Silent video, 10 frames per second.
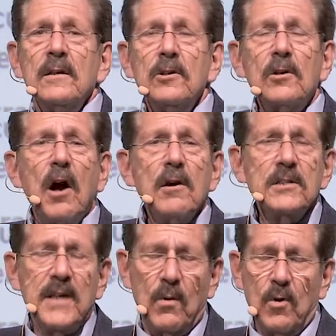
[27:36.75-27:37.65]
Your car
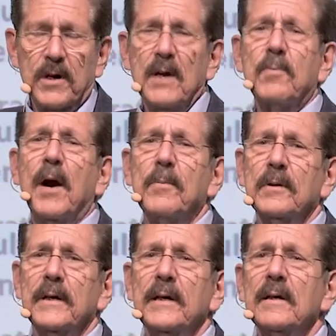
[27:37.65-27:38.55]
is not working
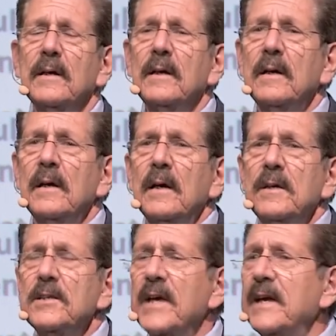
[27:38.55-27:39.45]
properly.
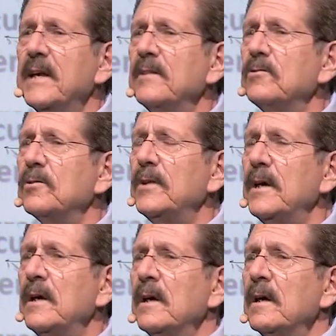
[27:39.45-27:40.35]
You take it into
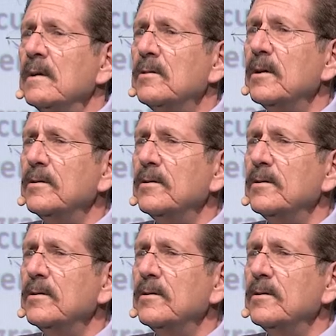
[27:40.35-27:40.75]
the